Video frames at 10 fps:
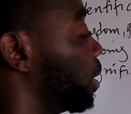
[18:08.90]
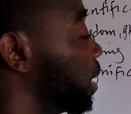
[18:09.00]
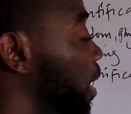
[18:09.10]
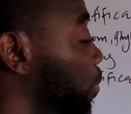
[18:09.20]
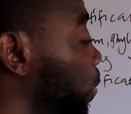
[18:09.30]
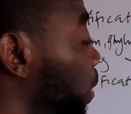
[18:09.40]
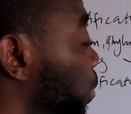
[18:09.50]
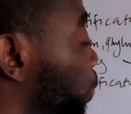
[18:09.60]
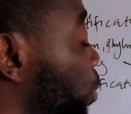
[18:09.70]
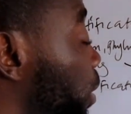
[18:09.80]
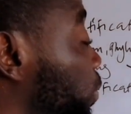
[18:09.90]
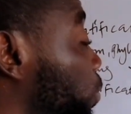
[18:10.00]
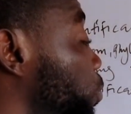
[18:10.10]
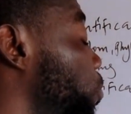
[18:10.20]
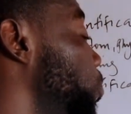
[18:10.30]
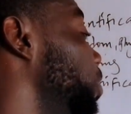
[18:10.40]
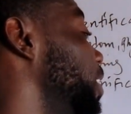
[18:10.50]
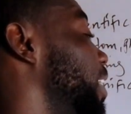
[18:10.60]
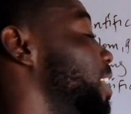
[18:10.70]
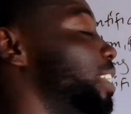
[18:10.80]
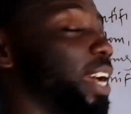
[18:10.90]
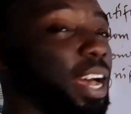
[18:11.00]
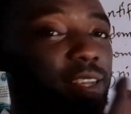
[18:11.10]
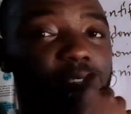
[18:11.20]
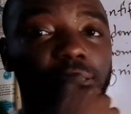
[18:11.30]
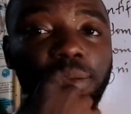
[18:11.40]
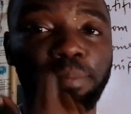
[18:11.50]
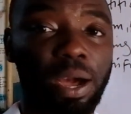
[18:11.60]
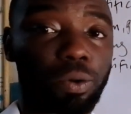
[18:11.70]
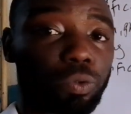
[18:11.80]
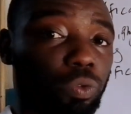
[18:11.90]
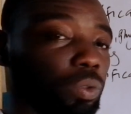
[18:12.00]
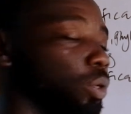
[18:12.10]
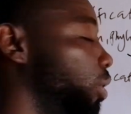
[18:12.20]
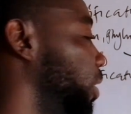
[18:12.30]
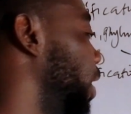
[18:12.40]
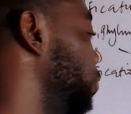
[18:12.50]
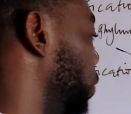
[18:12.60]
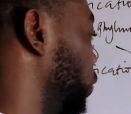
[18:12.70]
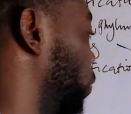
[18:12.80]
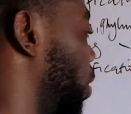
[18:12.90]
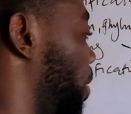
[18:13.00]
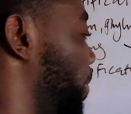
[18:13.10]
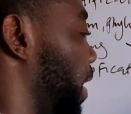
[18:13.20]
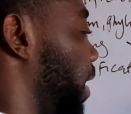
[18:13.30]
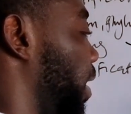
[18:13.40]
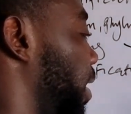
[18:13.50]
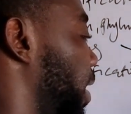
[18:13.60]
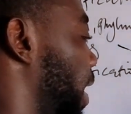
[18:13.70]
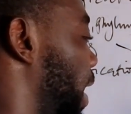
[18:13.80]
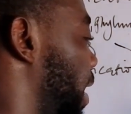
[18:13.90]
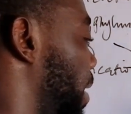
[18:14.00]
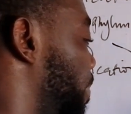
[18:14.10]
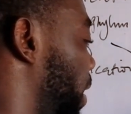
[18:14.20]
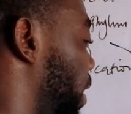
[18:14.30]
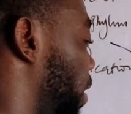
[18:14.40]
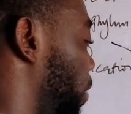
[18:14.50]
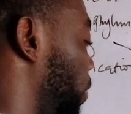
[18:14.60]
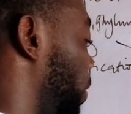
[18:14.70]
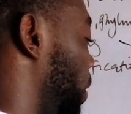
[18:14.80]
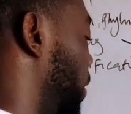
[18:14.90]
Now we also know that it has the mouth. Now you also come here and label